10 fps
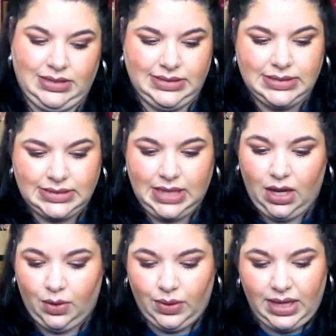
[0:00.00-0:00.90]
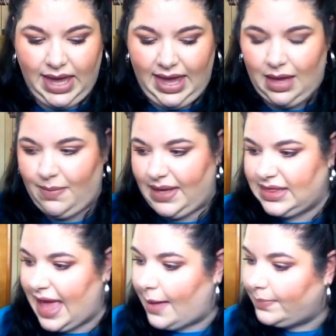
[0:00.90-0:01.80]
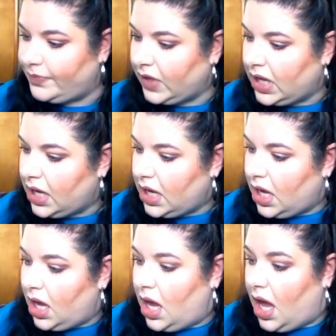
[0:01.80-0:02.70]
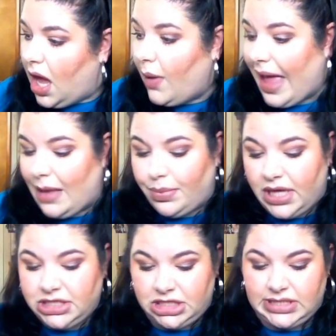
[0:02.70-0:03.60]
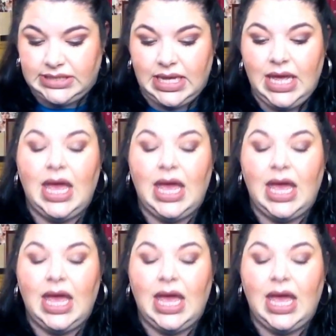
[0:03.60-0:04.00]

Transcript: So you can't beat that. Okay, blushes.